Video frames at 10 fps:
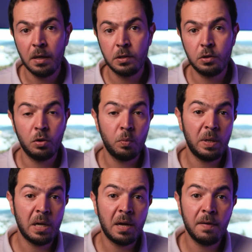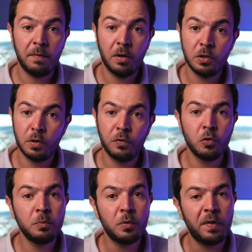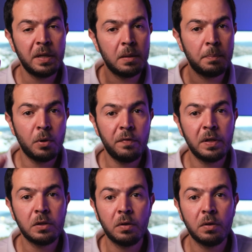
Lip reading: so we have lots of room to find the perfect